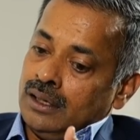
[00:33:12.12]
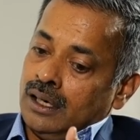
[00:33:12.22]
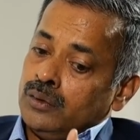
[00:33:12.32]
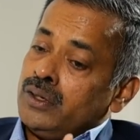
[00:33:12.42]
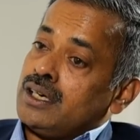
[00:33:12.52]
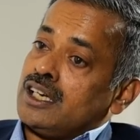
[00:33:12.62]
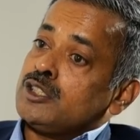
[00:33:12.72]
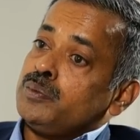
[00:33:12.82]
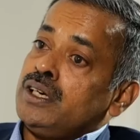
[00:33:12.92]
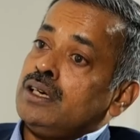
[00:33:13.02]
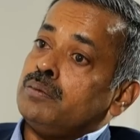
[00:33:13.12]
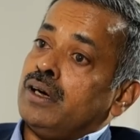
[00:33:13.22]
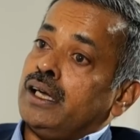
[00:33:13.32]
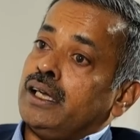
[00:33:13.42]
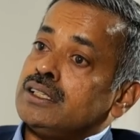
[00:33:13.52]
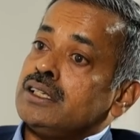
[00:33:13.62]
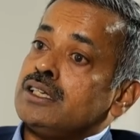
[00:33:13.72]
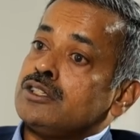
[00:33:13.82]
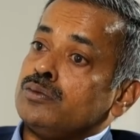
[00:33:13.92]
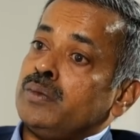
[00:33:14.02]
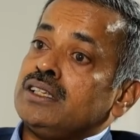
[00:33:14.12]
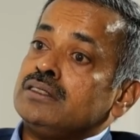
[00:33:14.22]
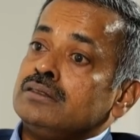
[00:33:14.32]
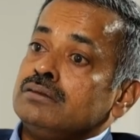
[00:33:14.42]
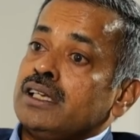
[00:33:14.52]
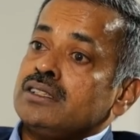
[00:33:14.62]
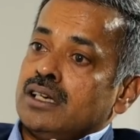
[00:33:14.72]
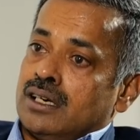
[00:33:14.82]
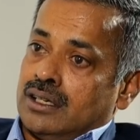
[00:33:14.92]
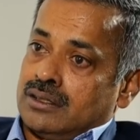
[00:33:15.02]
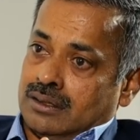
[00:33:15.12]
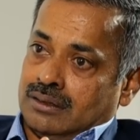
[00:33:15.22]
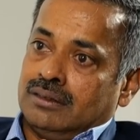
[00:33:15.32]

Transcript: how I transmit my assets to my next generation.